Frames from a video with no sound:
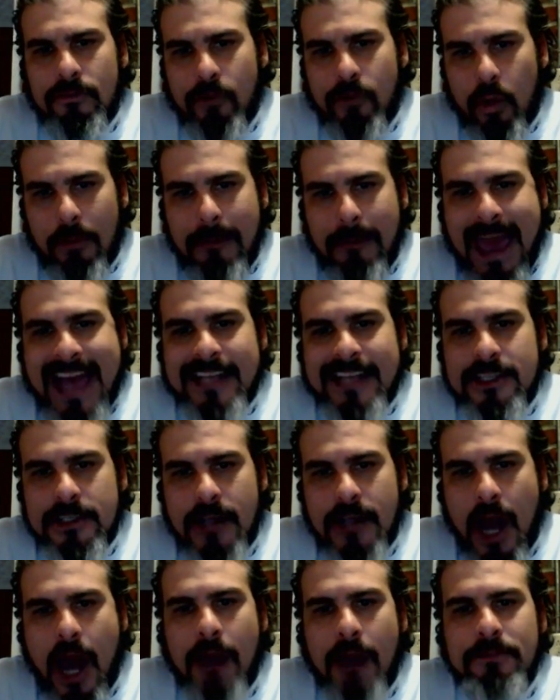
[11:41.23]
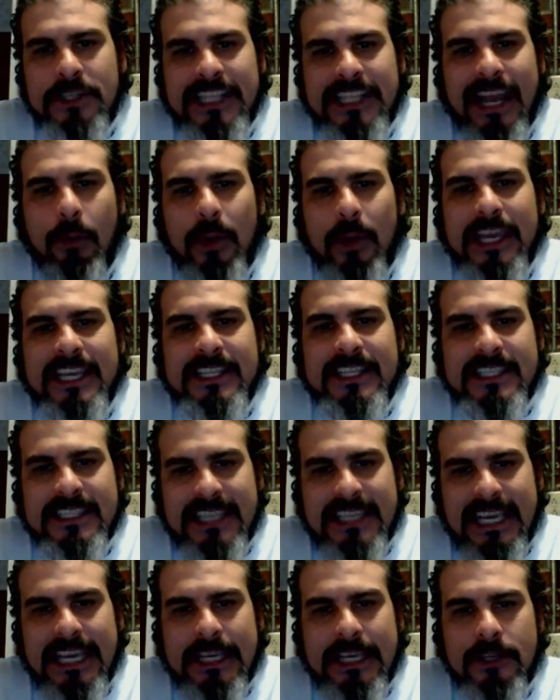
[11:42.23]
for a mass object that we can
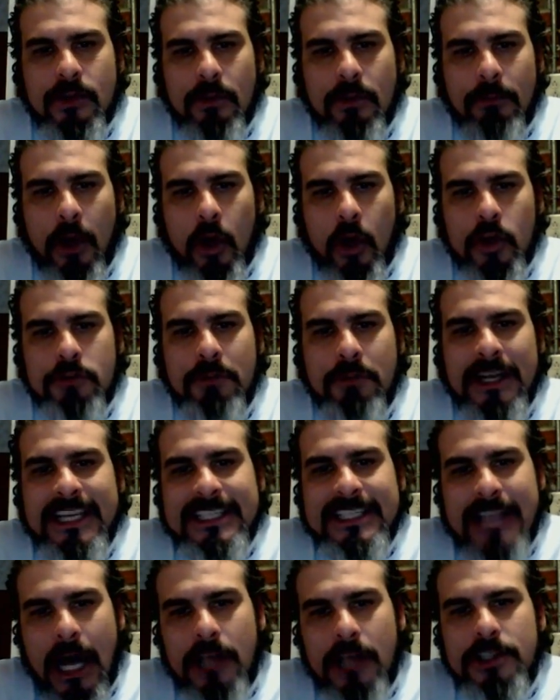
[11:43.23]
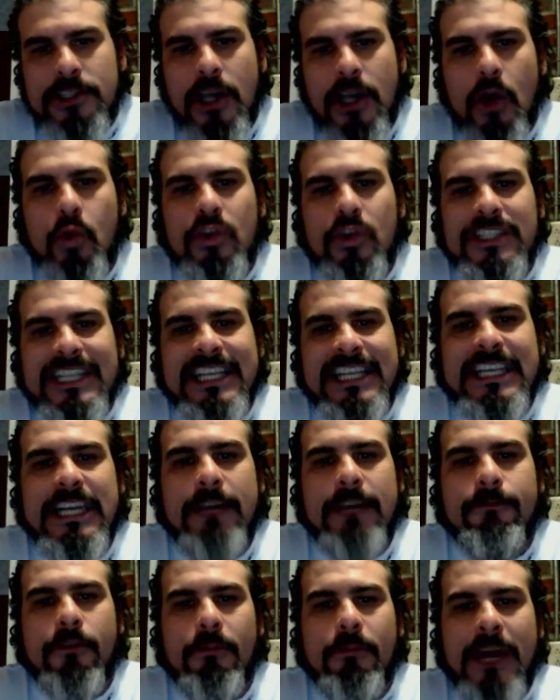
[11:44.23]
see to emerge, but it's also sending
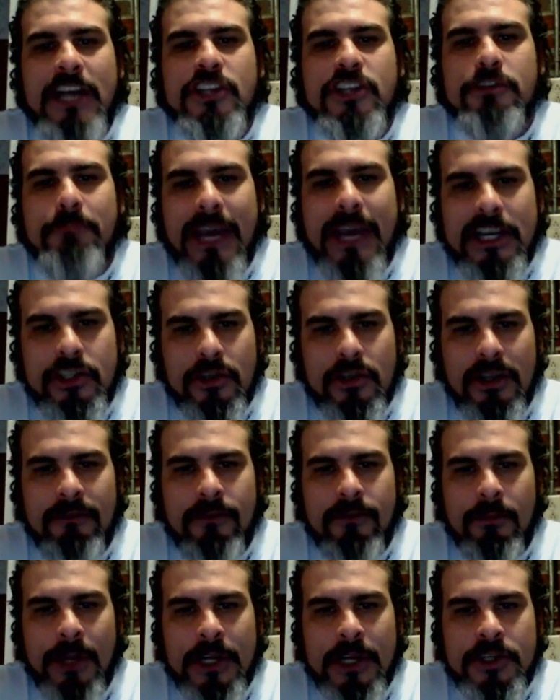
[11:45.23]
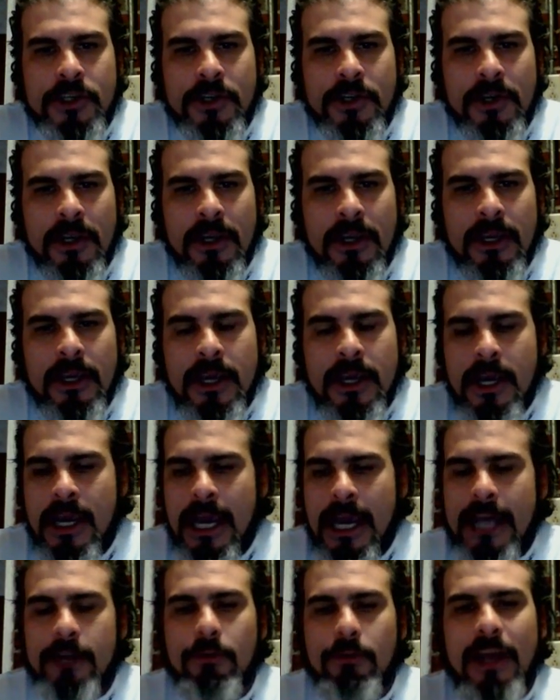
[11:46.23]
information, spatial information.
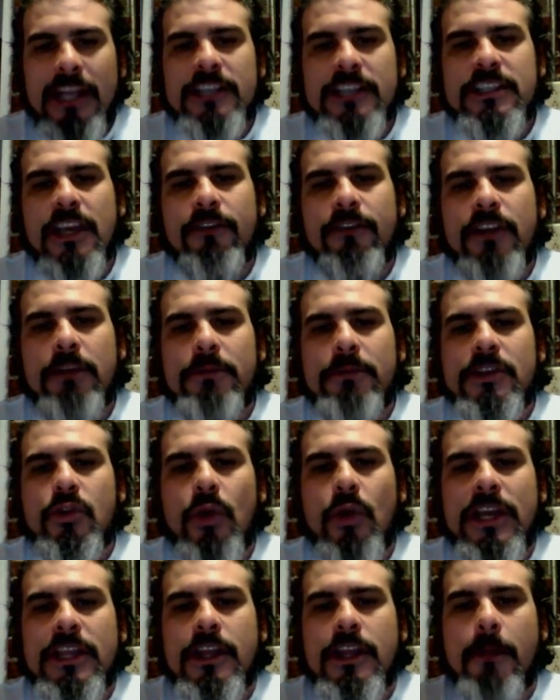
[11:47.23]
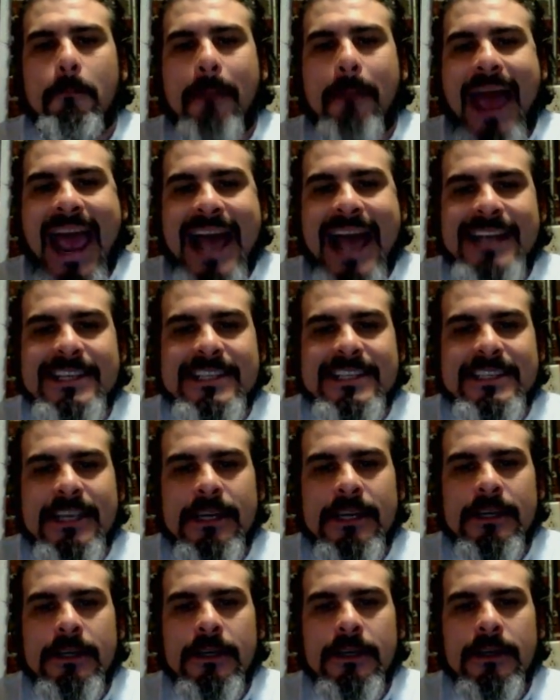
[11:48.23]
And the relativity between the mass
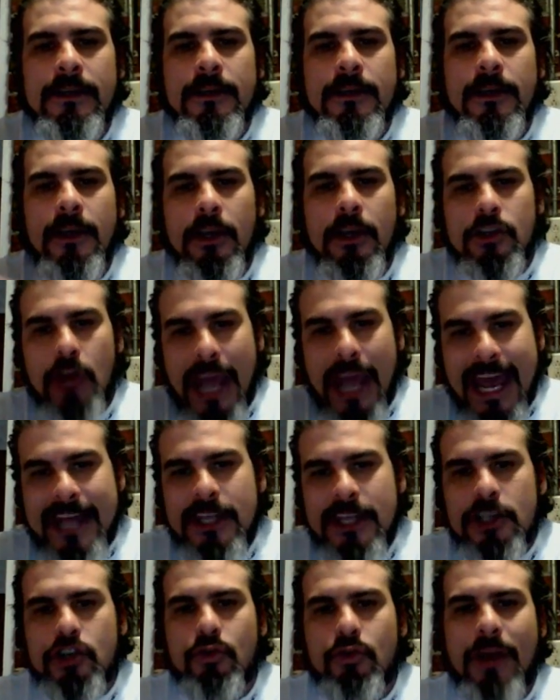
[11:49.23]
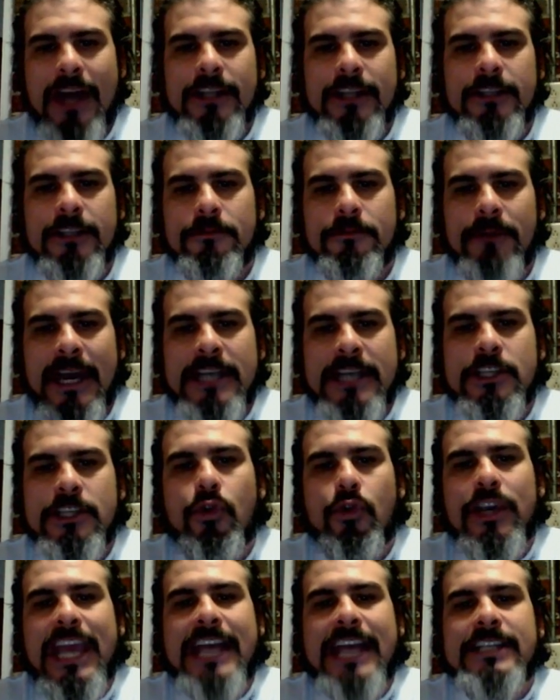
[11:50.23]
and the surrounding space
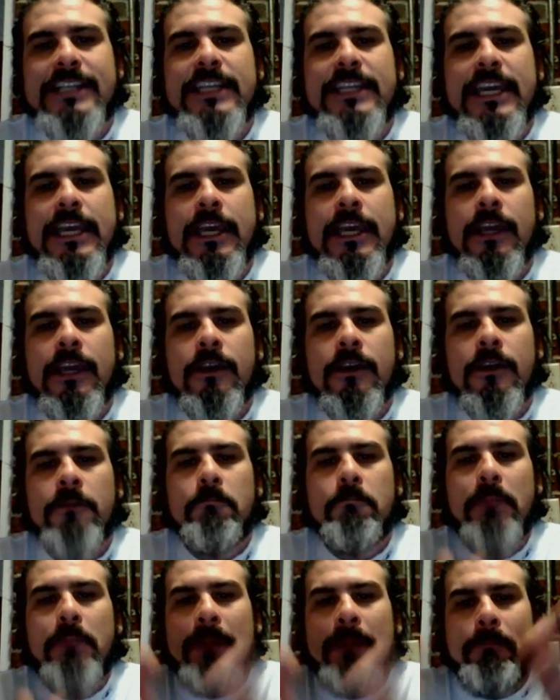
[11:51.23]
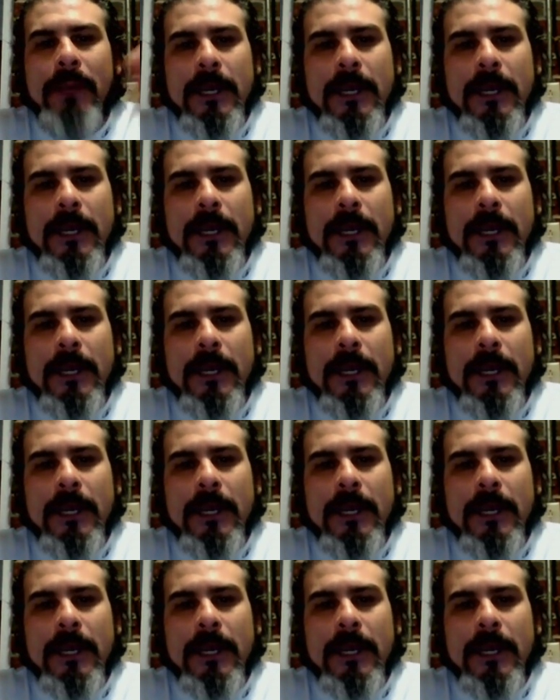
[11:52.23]
creates the big